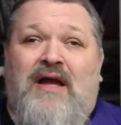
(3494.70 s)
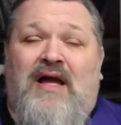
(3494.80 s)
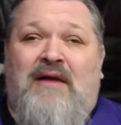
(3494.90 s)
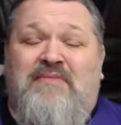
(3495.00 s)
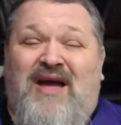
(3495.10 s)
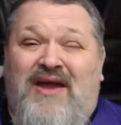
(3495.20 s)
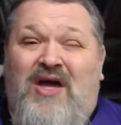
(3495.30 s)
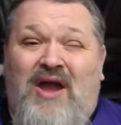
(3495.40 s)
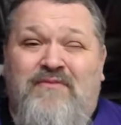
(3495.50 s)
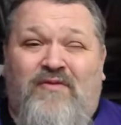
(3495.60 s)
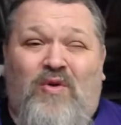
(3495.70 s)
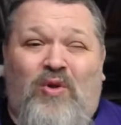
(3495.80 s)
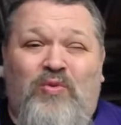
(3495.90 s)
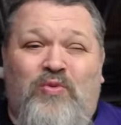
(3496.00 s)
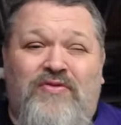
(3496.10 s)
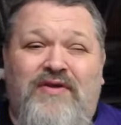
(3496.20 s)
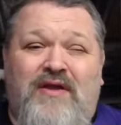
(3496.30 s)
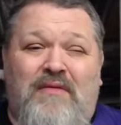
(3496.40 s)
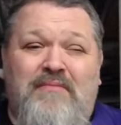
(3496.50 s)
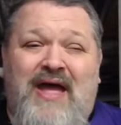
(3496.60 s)
I'm kind of hyped for Old World to
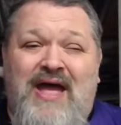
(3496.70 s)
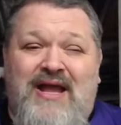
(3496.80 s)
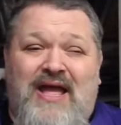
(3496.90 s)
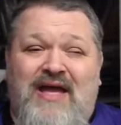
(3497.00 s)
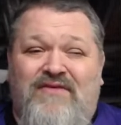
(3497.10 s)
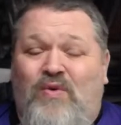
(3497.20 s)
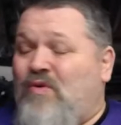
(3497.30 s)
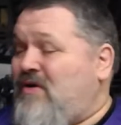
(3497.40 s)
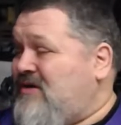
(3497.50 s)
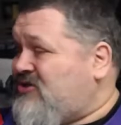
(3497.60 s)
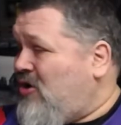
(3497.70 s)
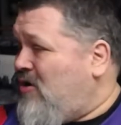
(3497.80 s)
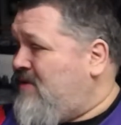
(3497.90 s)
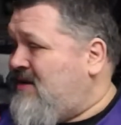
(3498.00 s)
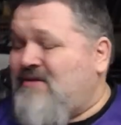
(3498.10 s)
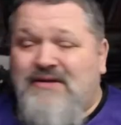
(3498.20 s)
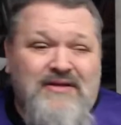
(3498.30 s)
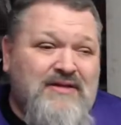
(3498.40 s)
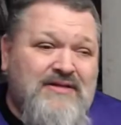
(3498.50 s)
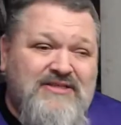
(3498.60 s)
come back. I have an Orcish army
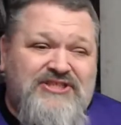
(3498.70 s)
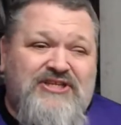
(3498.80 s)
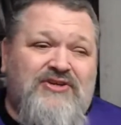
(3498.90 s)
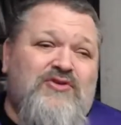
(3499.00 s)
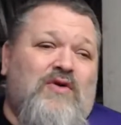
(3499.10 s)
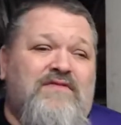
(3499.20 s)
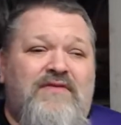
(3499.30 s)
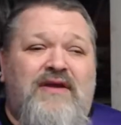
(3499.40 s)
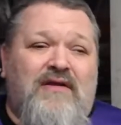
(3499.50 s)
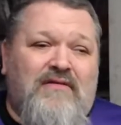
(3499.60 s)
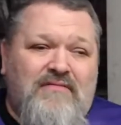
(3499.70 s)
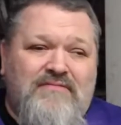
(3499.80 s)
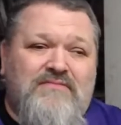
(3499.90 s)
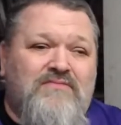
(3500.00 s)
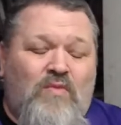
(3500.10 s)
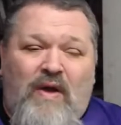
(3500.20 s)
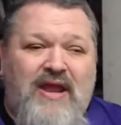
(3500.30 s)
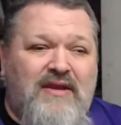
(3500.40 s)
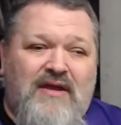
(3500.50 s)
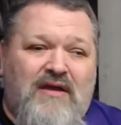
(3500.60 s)
sitting over there
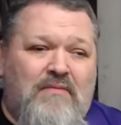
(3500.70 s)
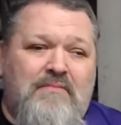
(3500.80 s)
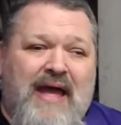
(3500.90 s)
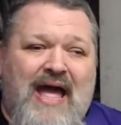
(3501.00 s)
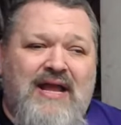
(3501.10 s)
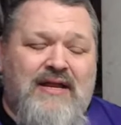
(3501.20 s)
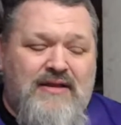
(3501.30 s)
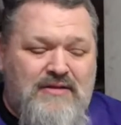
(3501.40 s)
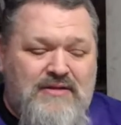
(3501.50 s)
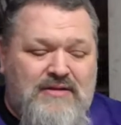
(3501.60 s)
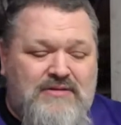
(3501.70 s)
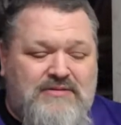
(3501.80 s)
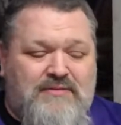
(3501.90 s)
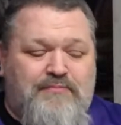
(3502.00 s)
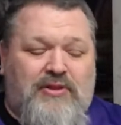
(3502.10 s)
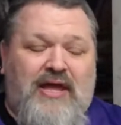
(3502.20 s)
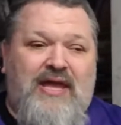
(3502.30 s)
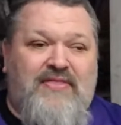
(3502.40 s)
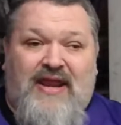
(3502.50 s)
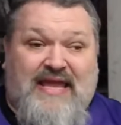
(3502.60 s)
waiting to come back to
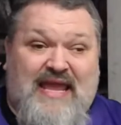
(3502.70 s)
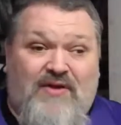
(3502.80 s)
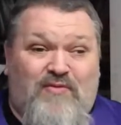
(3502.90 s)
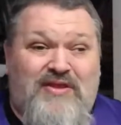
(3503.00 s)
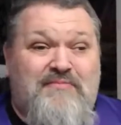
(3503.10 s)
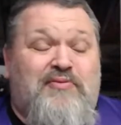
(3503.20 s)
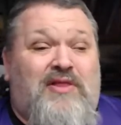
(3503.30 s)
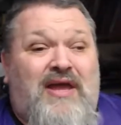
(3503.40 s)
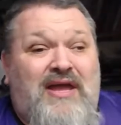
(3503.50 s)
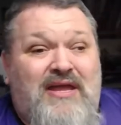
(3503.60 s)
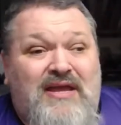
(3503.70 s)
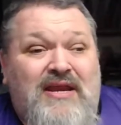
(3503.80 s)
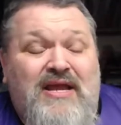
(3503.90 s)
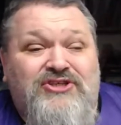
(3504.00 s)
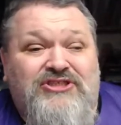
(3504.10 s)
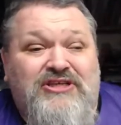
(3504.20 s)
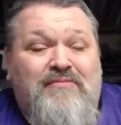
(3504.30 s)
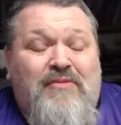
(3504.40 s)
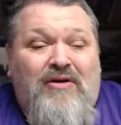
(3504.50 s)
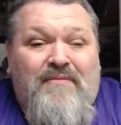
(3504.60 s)
play that I can't really play in Age of
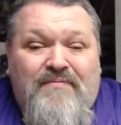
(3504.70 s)
Sigmar.